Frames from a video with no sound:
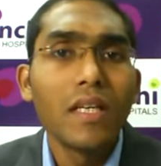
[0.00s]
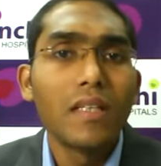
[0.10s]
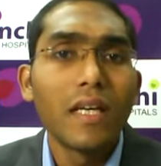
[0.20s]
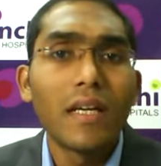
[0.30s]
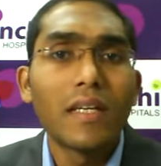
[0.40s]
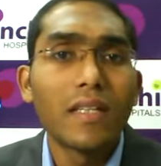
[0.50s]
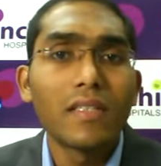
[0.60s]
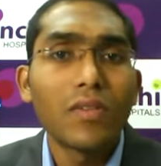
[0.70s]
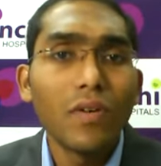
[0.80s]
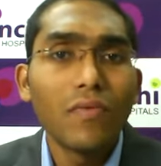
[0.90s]
they are at
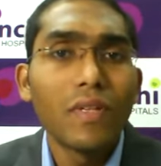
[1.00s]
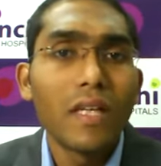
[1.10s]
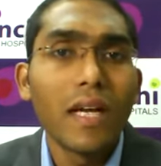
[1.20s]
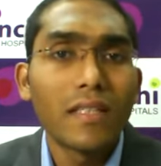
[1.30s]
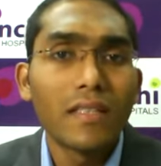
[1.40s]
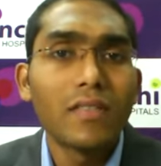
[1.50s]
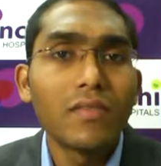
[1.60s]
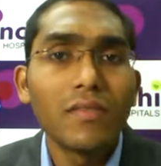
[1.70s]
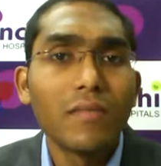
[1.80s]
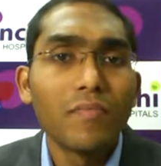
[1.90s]
risk of
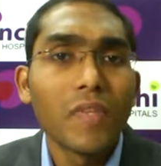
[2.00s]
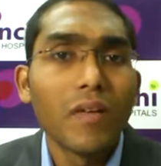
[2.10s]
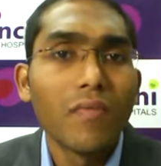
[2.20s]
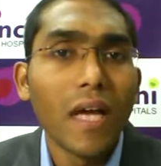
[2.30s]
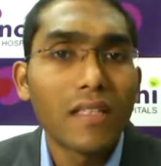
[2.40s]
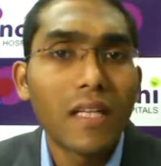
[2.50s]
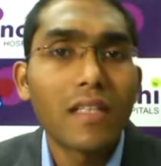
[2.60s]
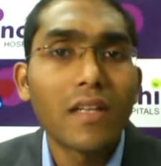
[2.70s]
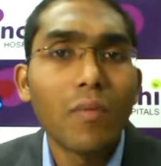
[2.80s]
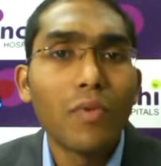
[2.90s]
excessive vascular
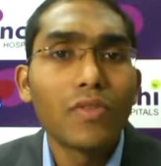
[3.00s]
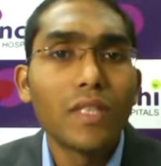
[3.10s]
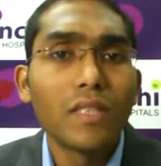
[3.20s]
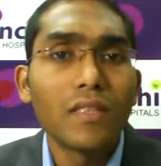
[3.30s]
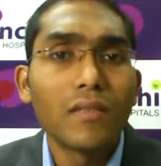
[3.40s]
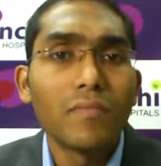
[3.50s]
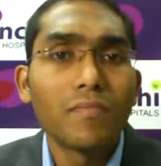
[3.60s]
thrombosis,